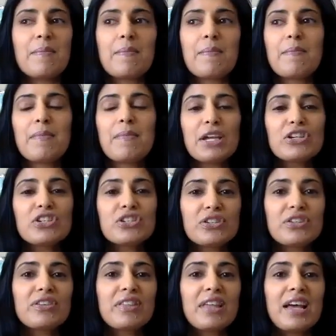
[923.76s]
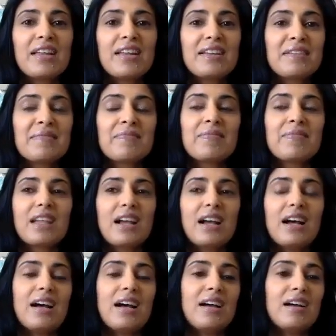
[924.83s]
make sure that
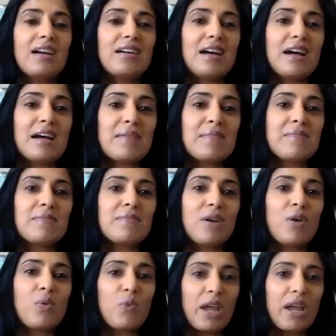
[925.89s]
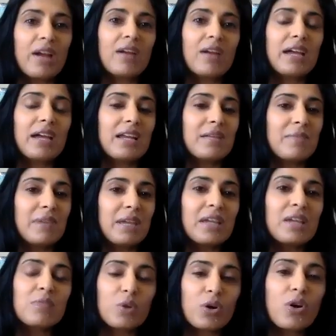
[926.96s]
I'm aware and I'm
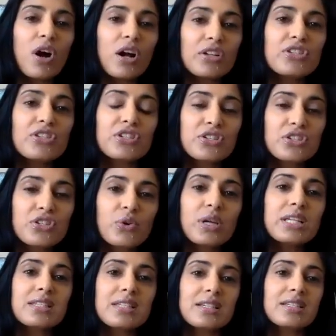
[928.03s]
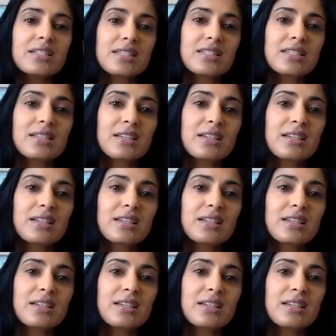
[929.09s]
making more conscious choices.